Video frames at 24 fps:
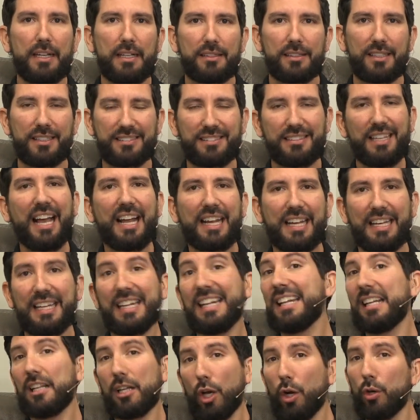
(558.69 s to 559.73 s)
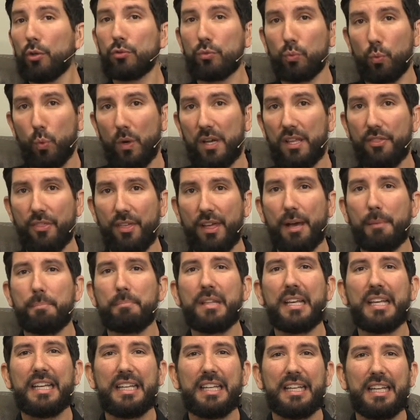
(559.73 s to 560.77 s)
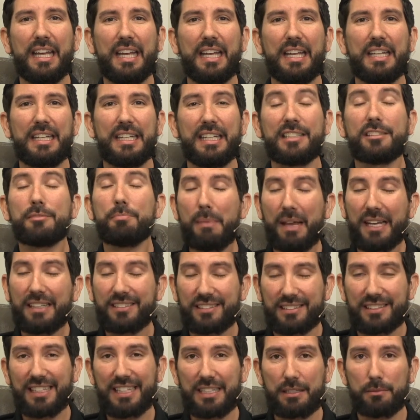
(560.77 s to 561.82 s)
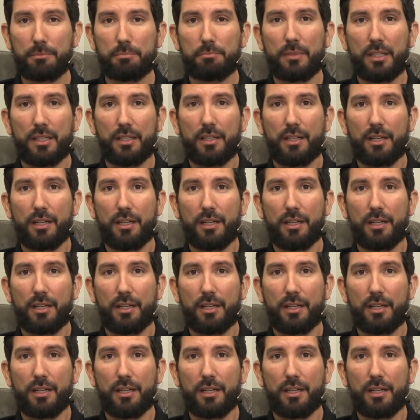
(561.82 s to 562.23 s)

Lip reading: The second, and it goes with them, and this may seem